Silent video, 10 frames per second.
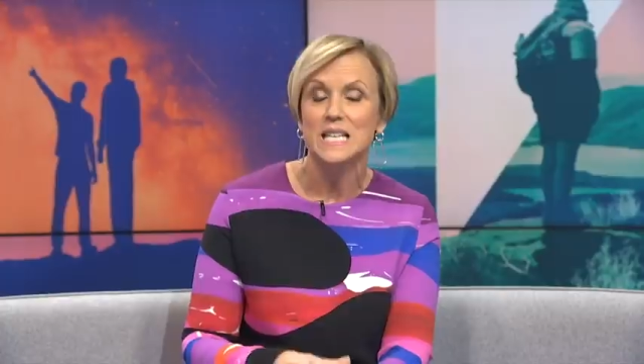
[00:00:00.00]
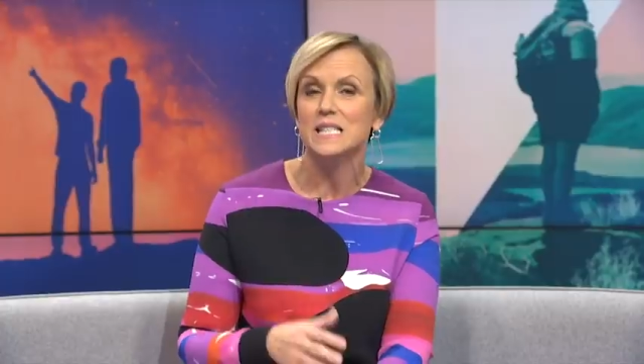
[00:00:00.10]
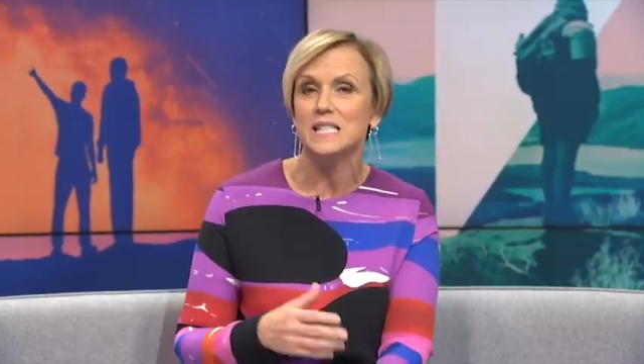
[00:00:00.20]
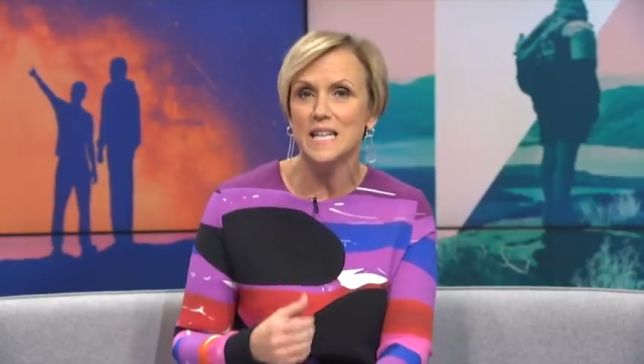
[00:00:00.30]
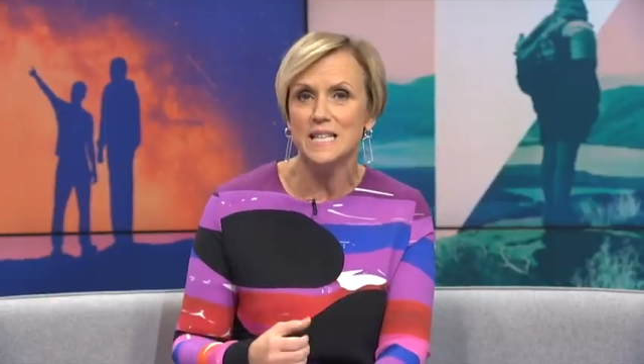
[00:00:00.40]

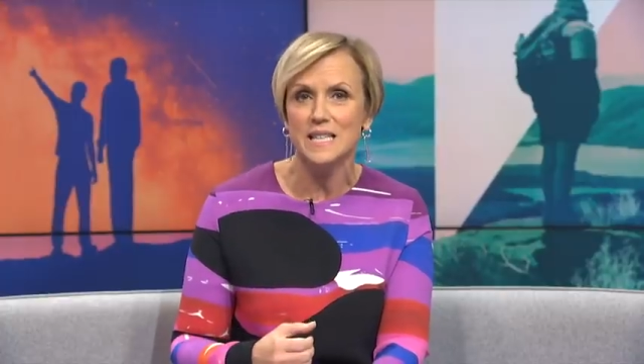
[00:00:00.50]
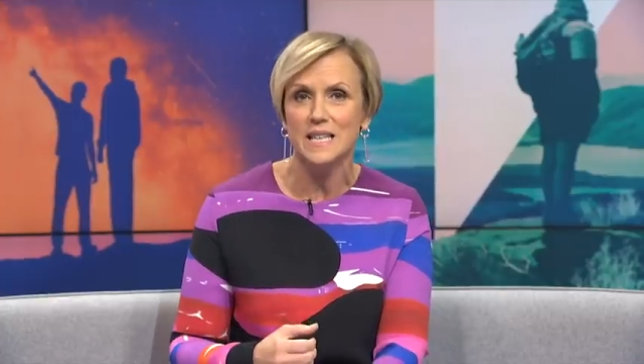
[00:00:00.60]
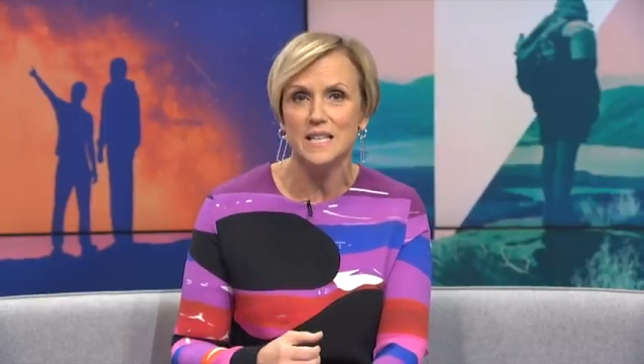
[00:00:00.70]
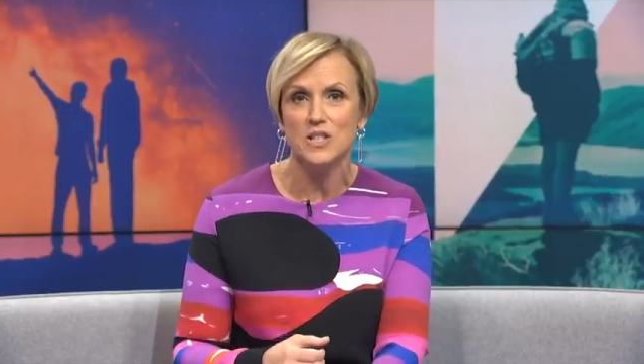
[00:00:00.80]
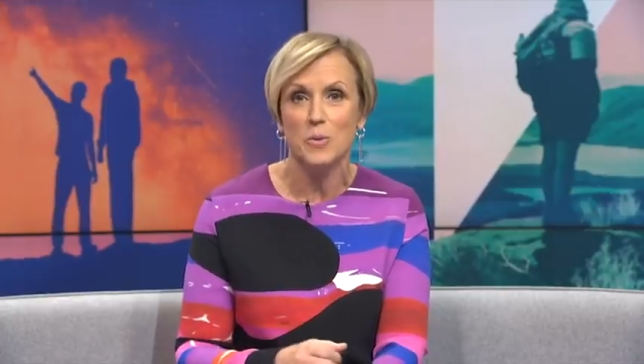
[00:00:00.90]

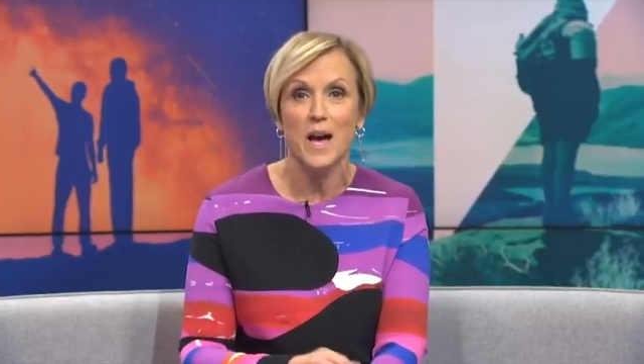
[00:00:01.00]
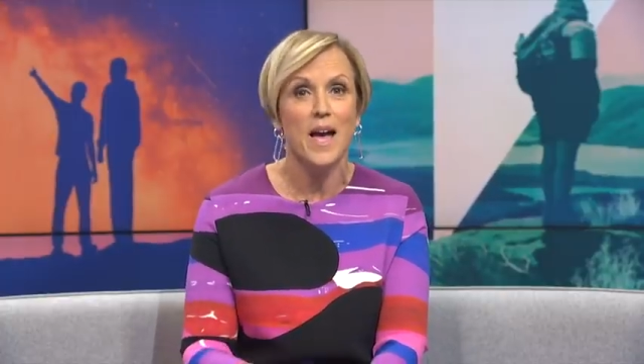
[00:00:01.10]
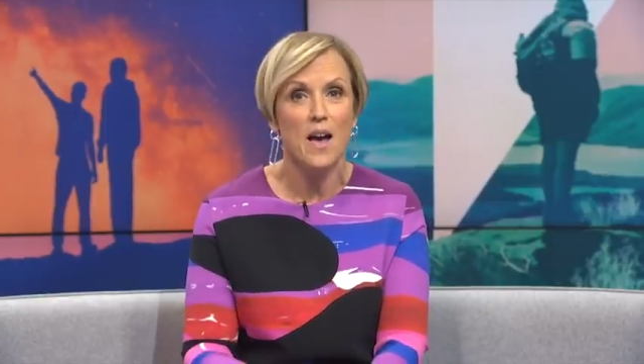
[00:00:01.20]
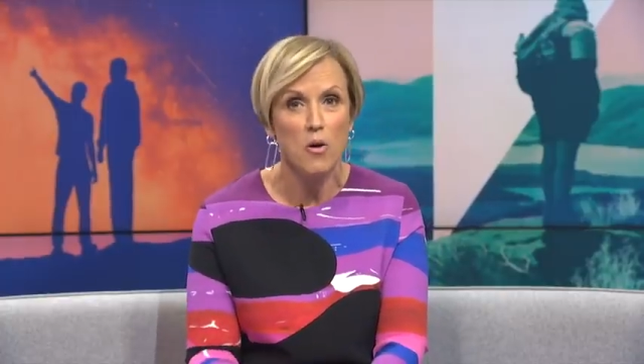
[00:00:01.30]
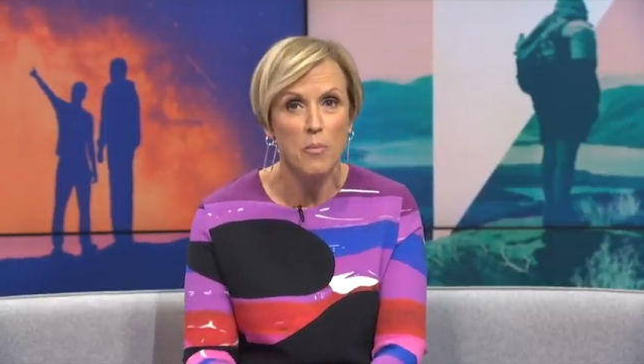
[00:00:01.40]
Sneezing into our
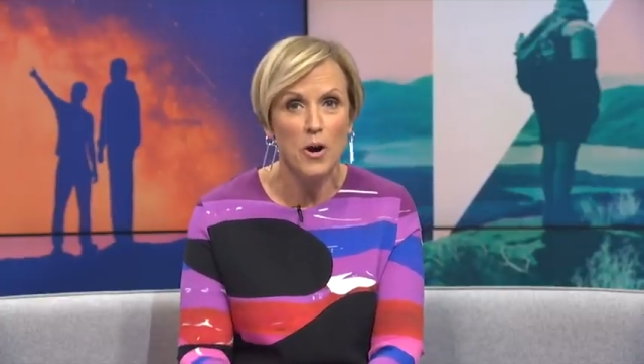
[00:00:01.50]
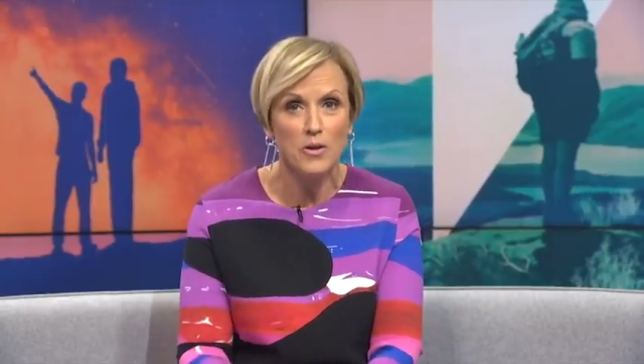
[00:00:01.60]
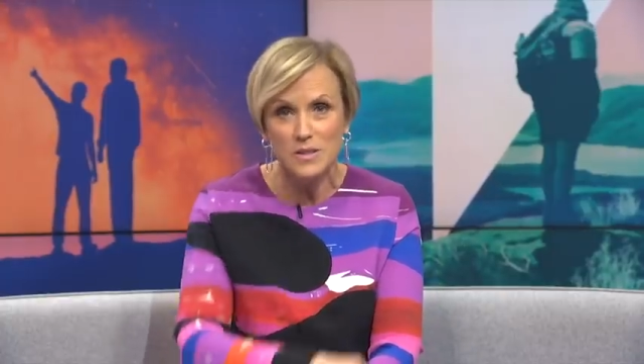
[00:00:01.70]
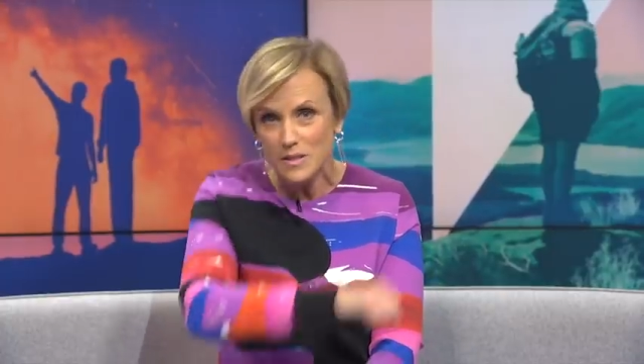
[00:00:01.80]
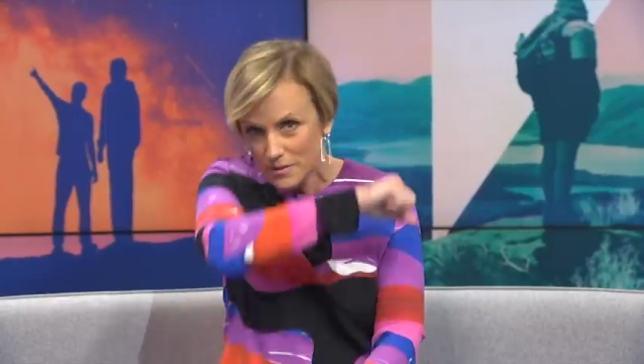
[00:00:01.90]

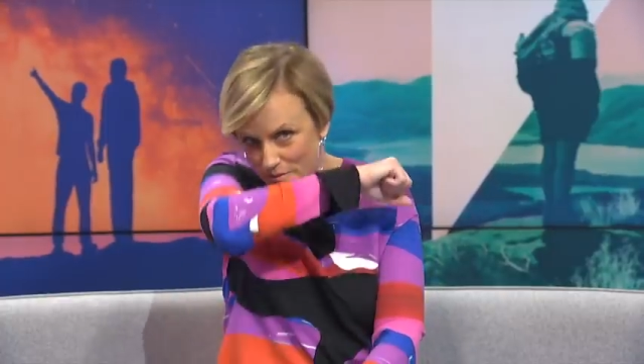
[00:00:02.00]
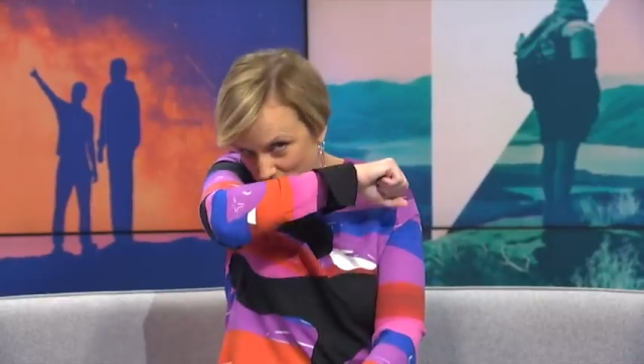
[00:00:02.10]
elbows,